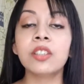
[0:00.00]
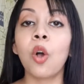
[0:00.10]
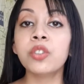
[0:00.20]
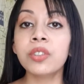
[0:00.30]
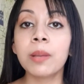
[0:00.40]

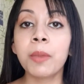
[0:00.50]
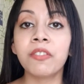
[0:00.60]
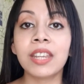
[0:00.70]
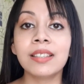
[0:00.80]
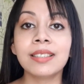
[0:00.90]
also some
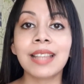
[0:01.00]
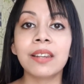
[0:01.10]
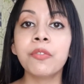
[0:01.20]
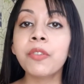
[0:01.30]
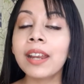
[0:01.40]
evidence
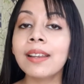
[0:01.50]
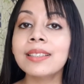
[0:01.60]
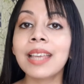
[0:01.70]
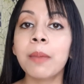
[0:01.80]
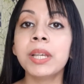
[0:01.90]
that
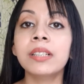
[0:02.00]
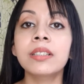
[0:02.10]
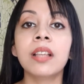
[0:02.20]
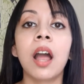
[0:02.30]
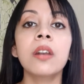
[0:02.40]
fragrance
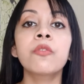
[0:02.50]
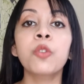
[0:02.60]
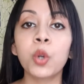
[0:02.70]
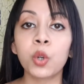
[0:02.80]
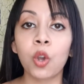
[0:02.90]
chemicals are
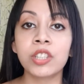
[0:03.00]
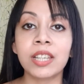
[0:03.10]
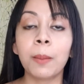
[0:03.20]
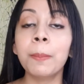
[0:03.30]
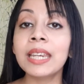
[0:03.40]

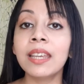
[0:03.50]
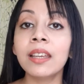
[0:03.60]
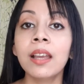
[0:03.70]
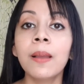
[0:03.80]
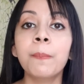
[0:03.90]
phototoxic,
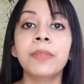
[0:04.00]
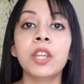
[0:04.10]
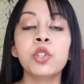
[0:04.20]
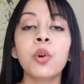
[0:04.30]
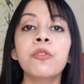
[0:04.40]
meaning
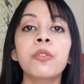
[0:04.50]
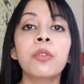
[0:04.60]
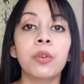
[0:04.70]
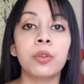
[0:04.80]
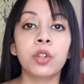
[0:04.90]
they show
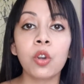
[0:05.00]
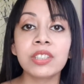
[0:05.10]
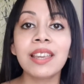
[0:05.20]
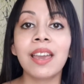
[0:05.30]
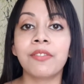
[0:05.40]

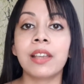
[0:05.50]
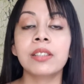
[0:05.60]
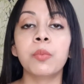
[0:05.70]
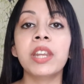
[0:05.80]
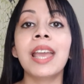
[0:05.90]
toxic
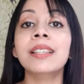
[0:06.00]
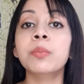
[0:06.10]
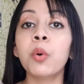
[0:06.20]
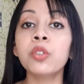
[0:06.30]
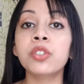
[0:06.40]
effects when
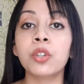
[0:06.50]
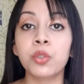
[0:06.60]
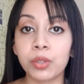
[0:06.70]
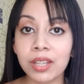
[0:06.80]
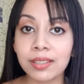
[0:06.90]
exposed
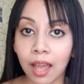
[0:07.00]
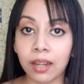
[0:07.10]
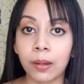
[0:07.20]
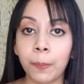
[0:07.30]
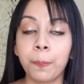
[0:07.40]
to the
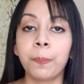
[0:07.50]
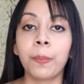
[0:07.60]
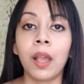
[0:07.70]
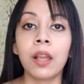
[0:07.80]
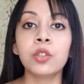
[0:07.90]
sun.
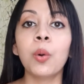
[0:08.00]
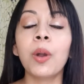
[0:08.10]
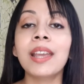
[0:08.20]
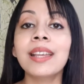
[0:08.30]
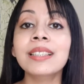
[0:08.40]

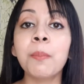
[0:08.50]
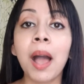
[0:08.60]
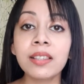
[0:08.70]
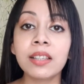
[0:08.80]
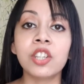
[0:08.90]
So it's
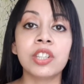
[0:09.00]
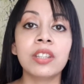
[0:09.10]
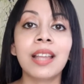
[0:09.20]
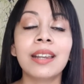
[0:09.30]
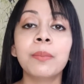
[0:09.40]
my
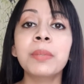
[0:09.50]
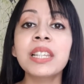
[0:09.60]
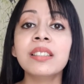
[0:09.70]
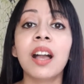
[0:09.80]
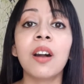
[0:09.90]
suggestion that
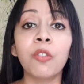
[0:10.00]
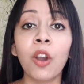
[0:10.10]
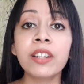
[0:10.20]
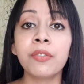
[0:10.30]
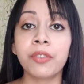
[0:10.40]
please
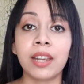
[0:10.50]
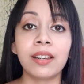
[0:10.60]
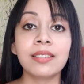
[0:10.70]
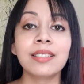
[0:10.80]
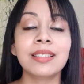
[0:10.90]
avoid
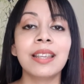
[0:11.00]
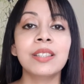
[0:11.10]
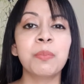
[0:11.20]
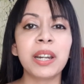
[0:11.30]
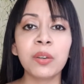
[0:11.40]
fragrance.
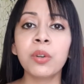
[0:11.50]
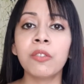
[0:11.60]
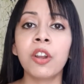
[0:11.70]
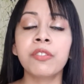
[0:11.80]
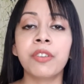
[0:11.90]
It's better to
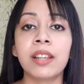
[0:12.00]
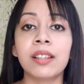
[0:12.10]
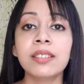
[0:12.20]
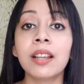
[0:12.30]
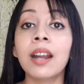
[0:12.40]
avoid
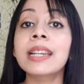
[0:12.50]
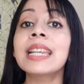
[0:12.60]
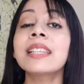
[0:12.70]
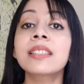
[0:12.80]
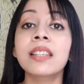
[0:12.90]
fragrance, at
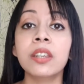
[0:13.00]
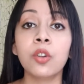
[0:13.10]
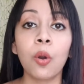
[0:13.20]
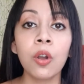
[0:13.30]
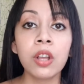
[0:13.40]
least in
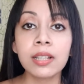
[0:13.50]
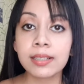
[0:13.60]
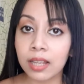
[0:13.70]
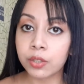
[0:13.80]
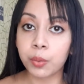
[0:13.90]
your
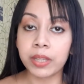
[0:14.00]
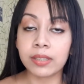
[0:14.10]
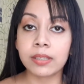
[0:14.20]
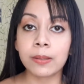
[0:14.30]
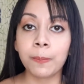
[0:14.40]

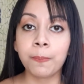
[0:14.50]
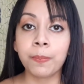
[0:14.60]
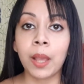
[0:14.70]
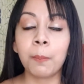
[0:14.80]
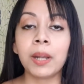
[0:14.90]
sunscreens.
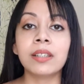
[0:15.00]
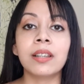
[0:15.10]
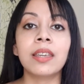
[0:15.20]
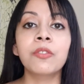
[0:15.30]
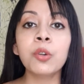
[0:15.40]
But
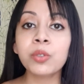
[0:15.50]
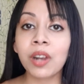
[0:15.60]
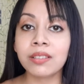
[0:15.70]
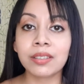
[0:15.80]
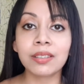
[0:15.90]
if you
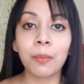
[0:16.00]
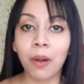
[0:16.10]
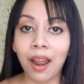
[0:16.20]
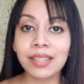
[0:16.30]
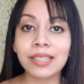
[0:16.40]
trust the
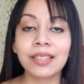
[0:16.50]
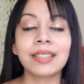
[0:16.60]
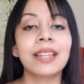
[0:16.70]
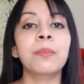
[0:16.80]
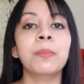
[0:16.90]
brand,
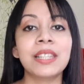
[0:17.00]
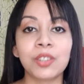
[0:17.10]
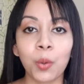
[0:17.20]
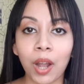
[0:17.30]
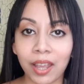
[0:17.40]
then
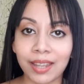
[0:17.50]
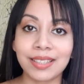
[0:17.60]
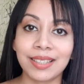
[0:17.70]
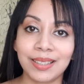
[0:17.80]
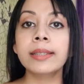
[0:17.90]
please go
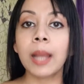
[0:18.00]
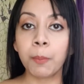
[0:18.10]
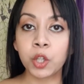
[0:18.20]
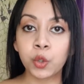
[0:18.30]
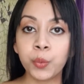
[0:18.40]
ahead.
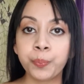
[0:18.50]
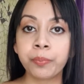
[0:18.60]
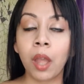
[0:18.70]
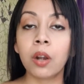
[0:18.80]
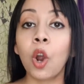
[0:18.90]
Number two,
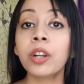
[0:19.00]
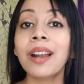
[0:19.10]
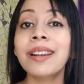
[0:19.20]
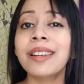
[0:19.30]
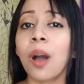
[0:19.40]
not
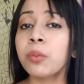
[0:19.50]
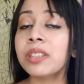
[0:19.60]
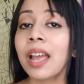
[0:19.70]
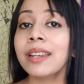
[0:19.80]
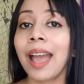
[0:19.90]
a
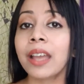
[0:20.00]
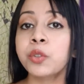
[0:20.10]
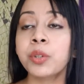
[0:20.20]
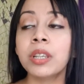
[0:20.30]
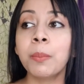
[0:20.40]
downside
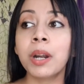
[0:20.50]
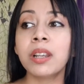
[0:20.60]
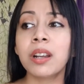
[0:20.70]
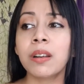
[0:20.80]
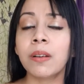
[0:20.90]
actually,
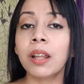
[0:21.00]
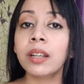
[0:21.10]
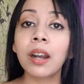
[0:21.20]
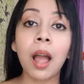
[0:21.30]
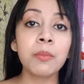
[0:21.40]
but
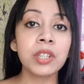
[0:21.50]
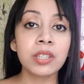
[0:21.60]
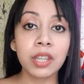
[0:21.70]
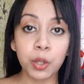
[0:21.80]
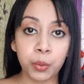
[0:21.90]
rather I'm
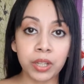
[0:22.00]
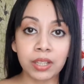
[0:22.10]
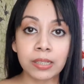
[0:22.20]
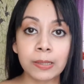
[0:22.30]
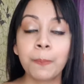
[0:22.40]
just
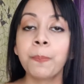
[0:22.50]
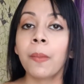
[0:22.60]
curious.